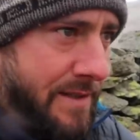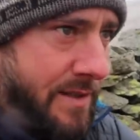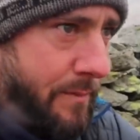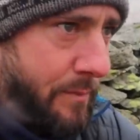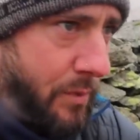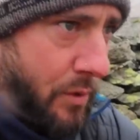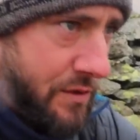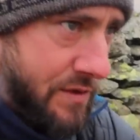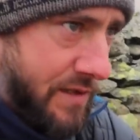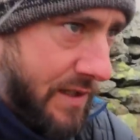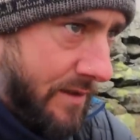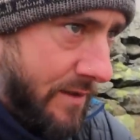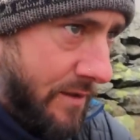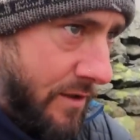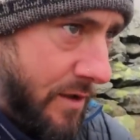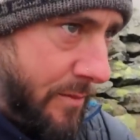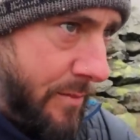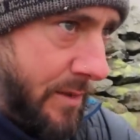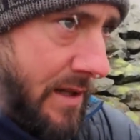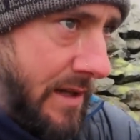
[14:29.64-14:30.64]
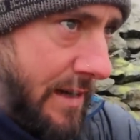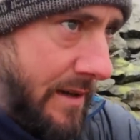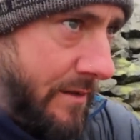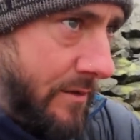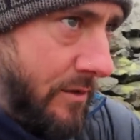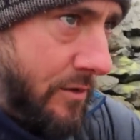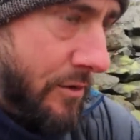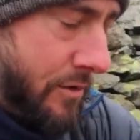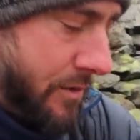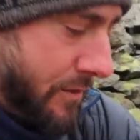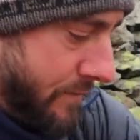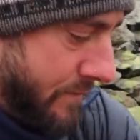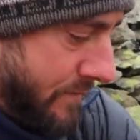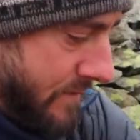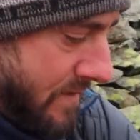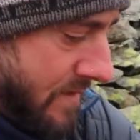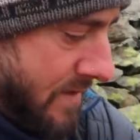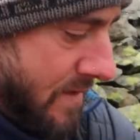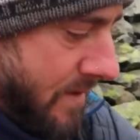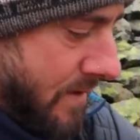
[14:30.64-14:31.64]
bus isn't going to be that good
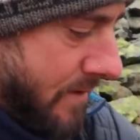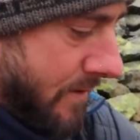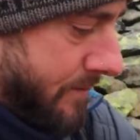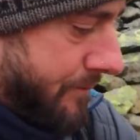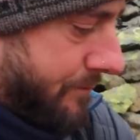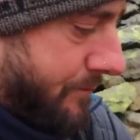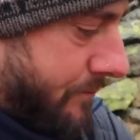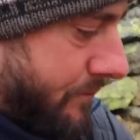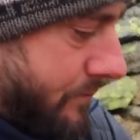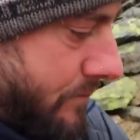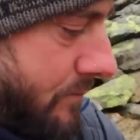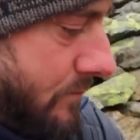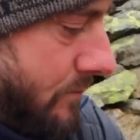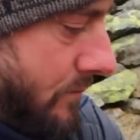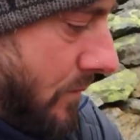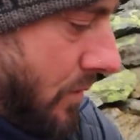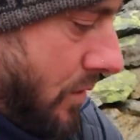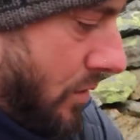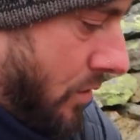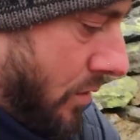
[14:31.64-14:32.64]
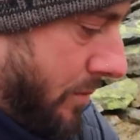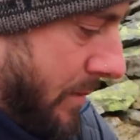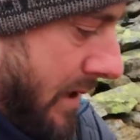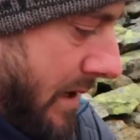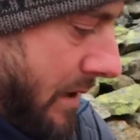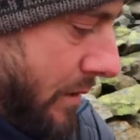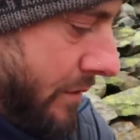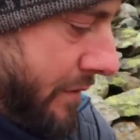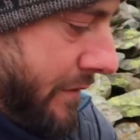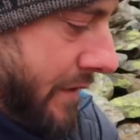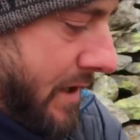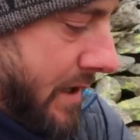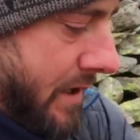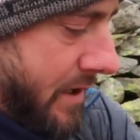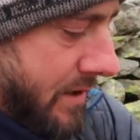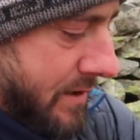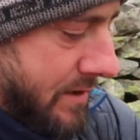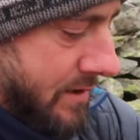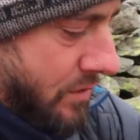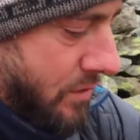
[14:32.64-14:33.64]
coming out of here,
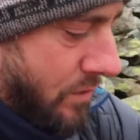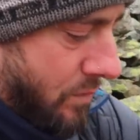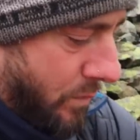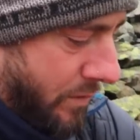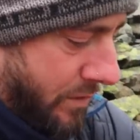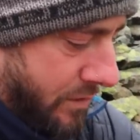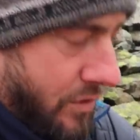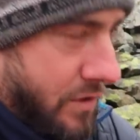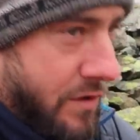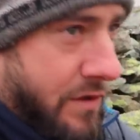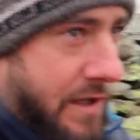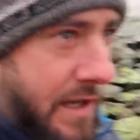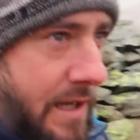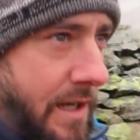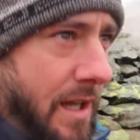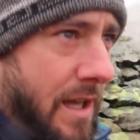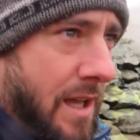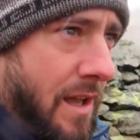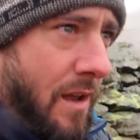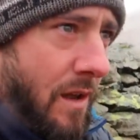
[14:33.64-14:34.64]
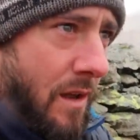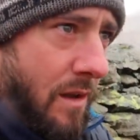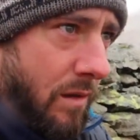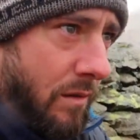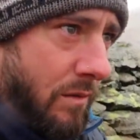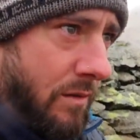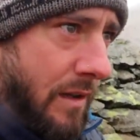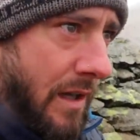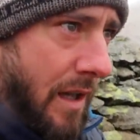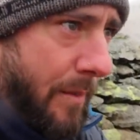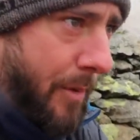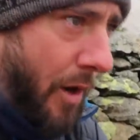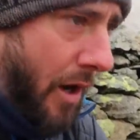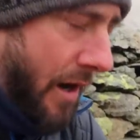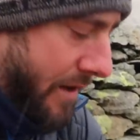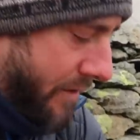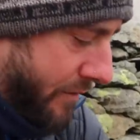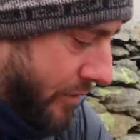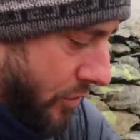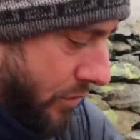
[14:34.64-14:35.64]
because I just want to just think. I'll be
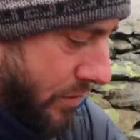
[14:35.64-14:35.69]
alright